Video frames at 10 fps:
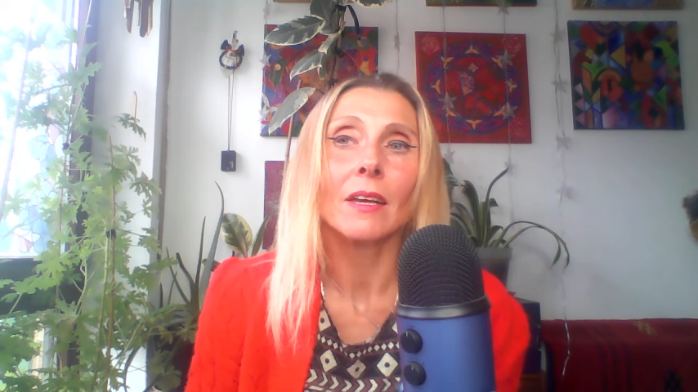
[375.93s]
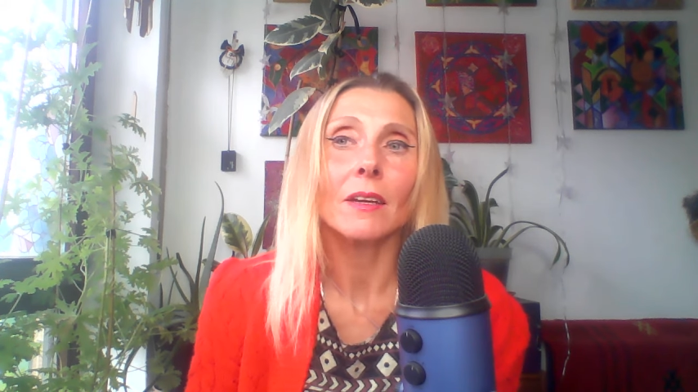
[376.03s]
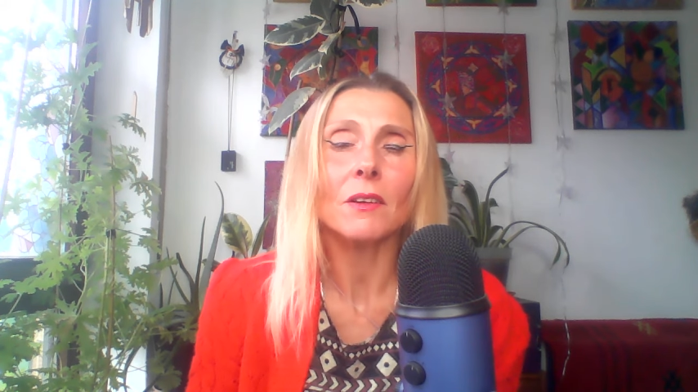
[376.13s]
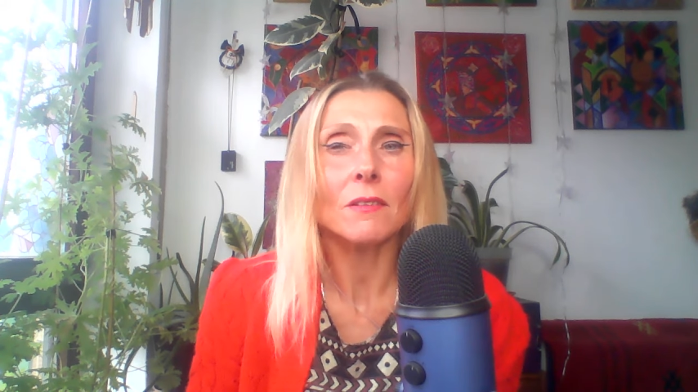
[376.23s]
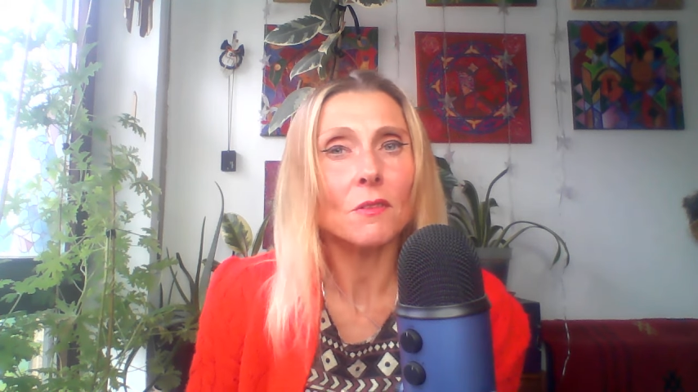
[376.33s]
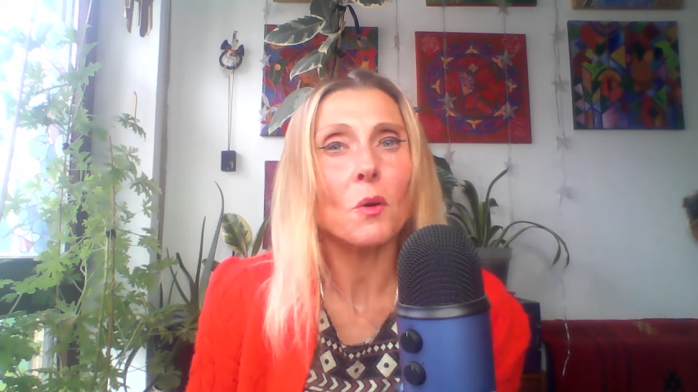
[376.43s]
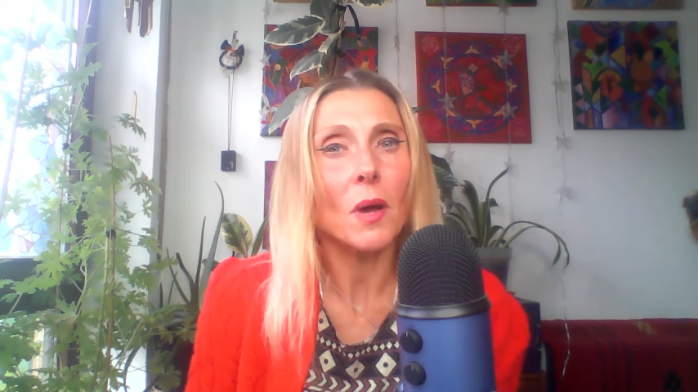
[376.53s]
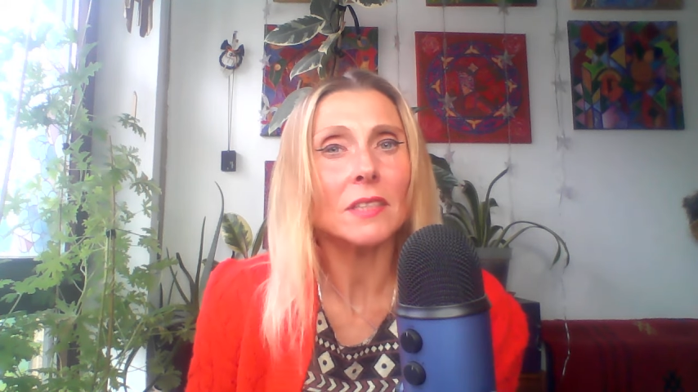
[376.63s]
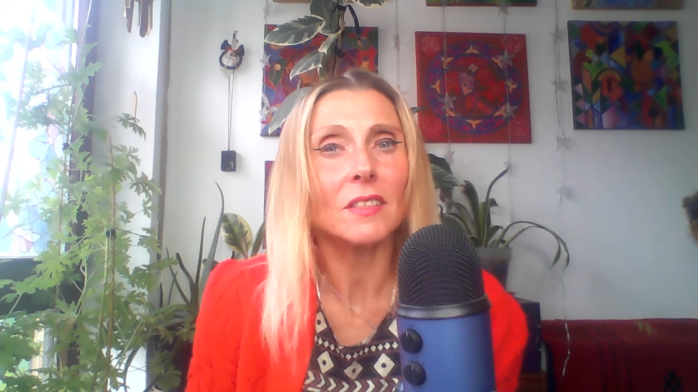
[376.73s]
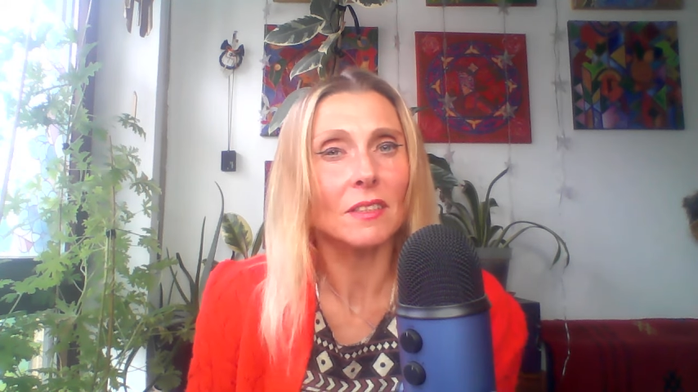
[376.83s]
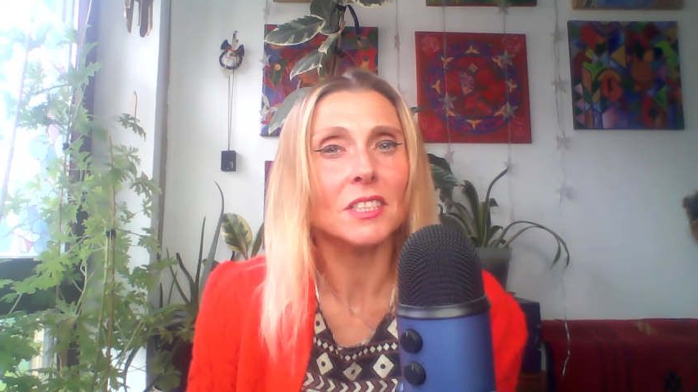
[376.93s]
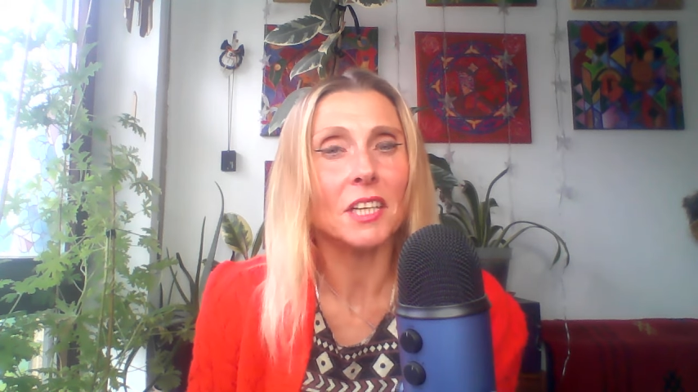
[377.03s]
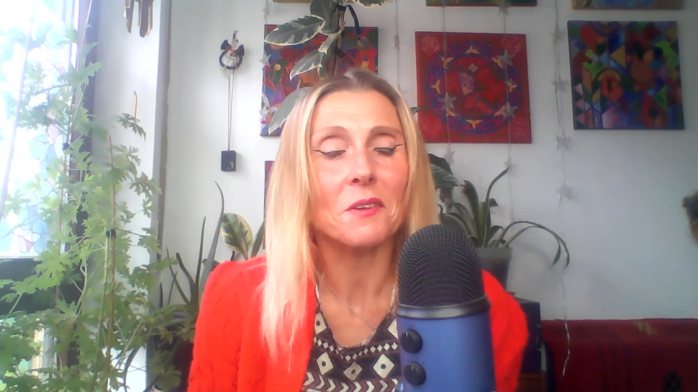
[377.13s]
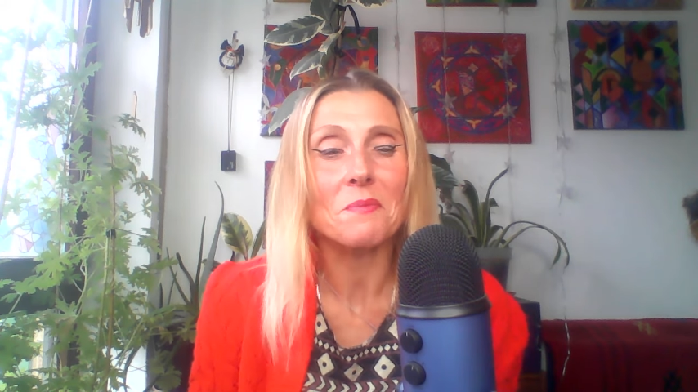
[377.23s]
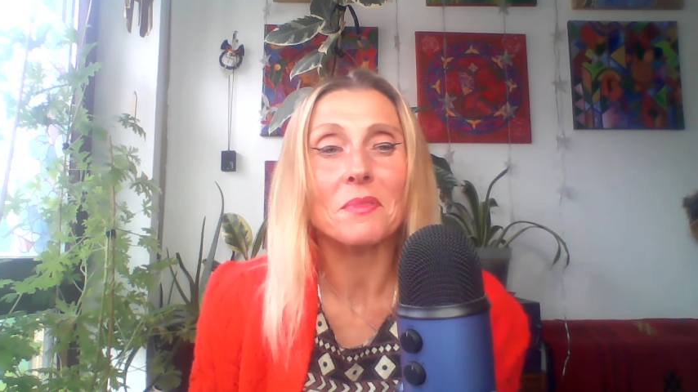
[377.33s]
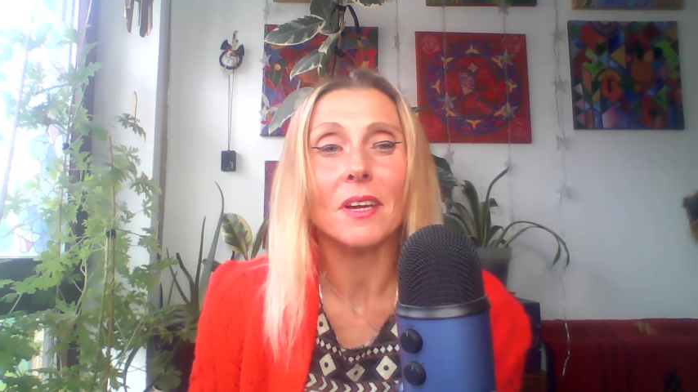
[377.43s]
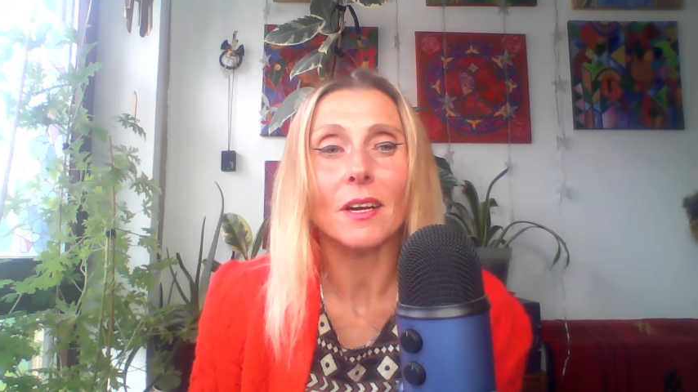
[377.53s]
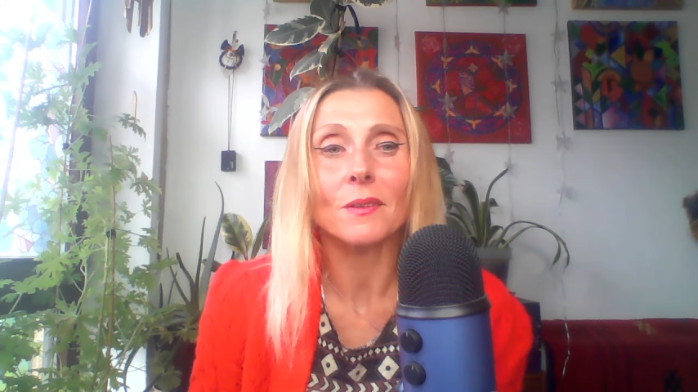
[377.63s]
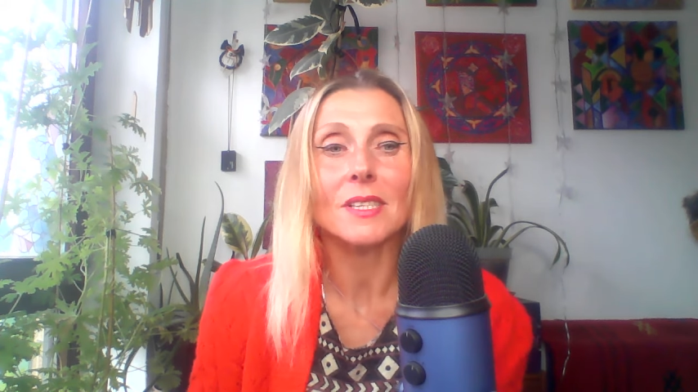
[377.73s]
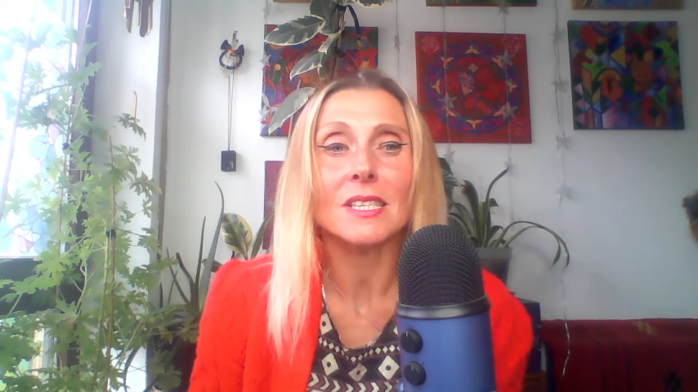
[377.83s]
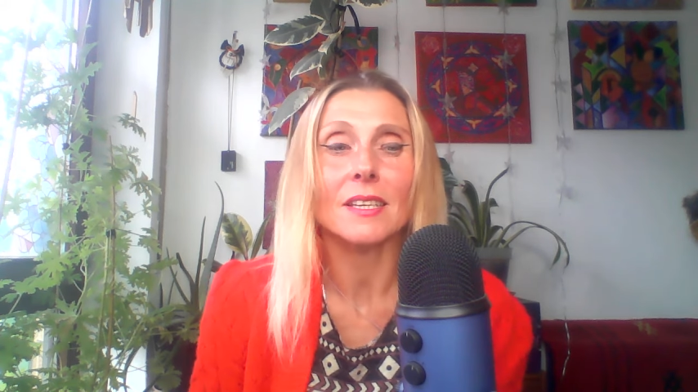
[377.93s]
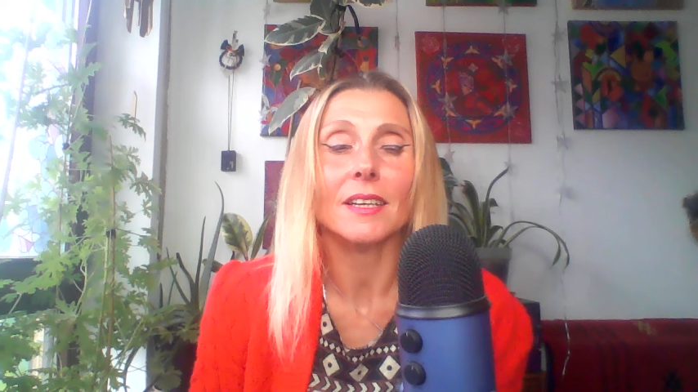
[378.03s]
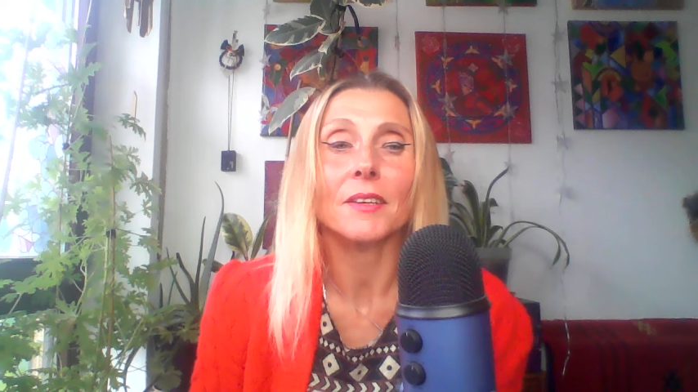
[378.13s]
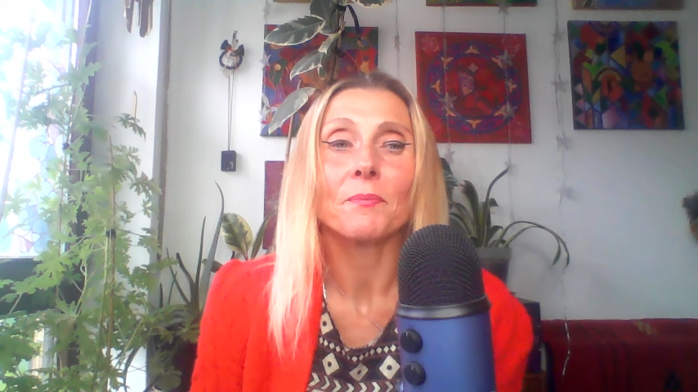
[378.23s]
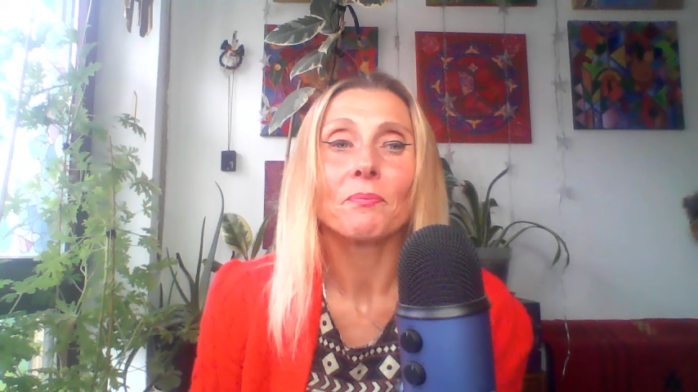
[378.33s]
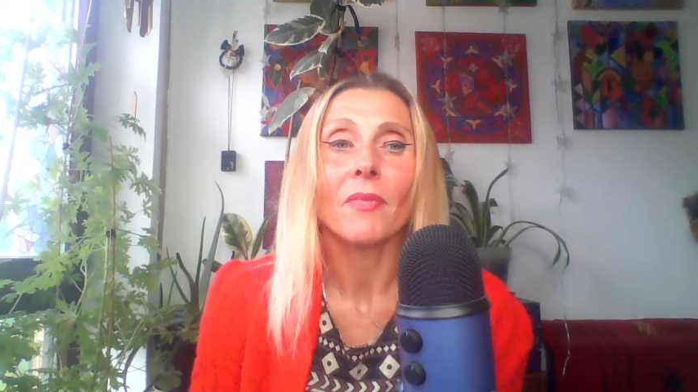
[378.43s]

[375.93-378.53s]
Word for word: you know quite good therapy, I would say.